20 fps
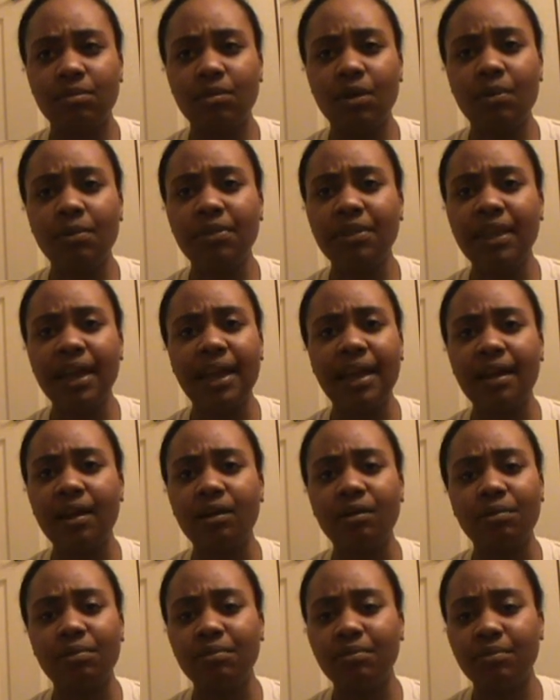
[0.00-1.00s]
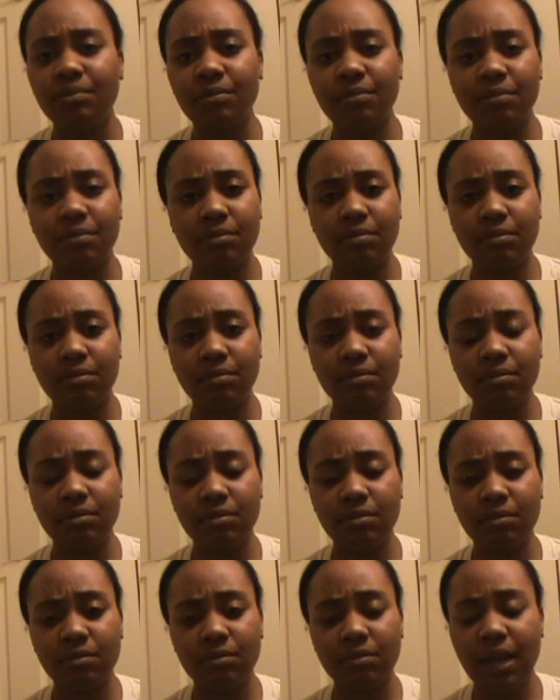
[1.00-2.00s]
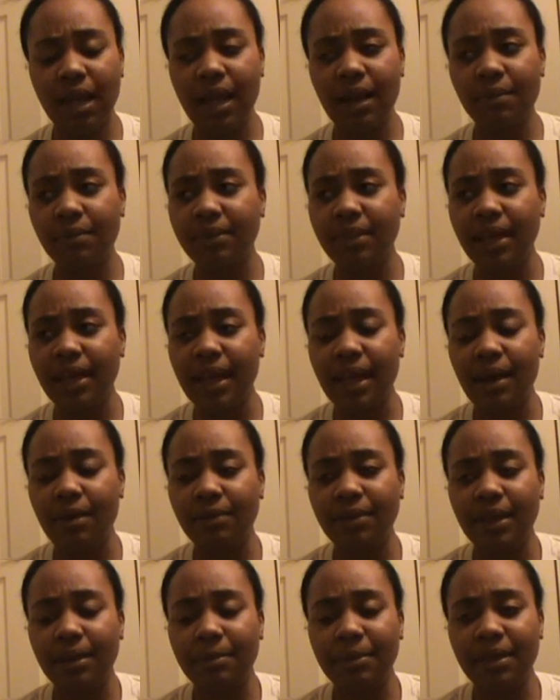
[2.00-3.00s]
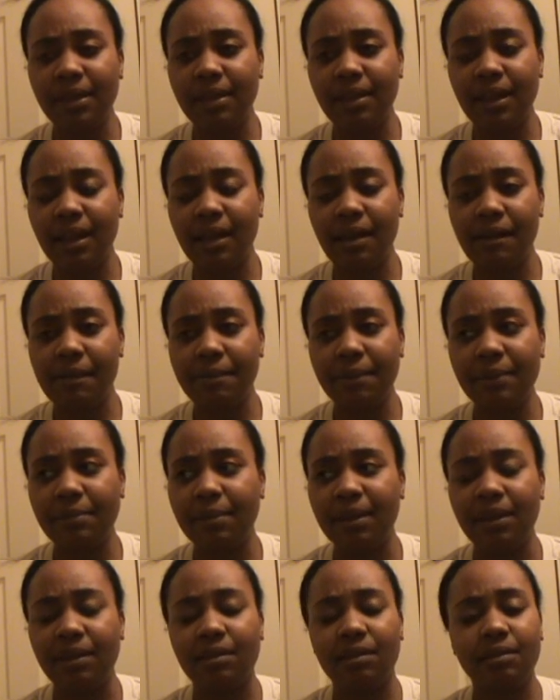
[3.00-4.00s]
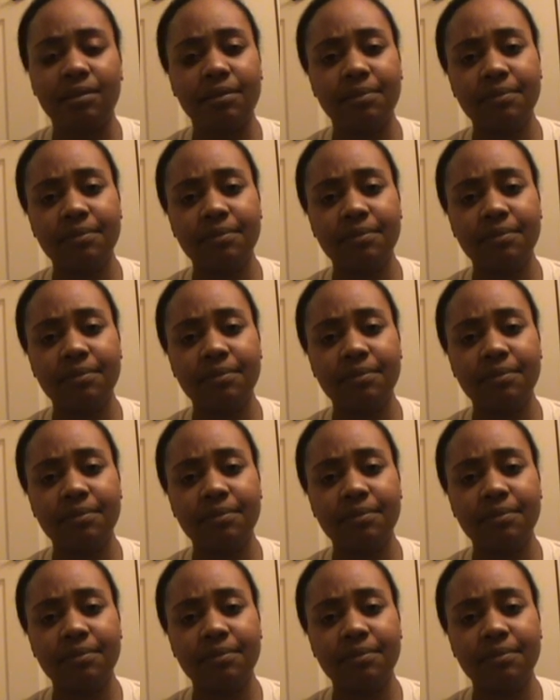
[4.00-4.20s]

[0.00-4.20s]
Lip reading: What would that help? How would that be helping me?